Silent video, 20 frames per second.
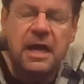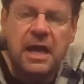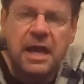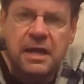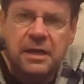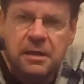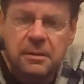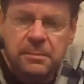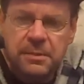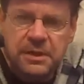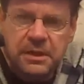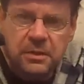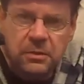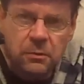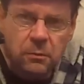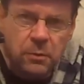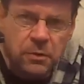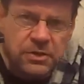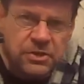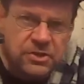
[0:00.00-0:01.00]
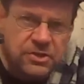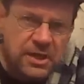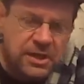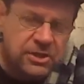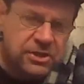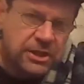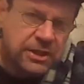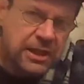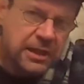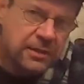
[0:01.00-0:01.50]
anybody who wants to
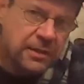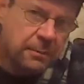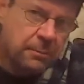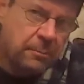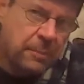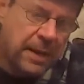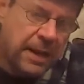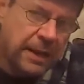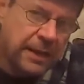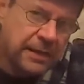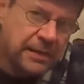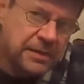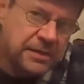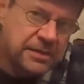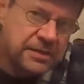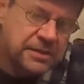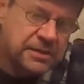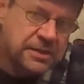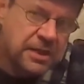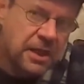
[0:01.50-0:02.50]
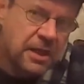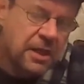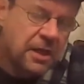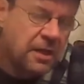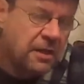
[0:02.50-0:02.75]
educate the palates,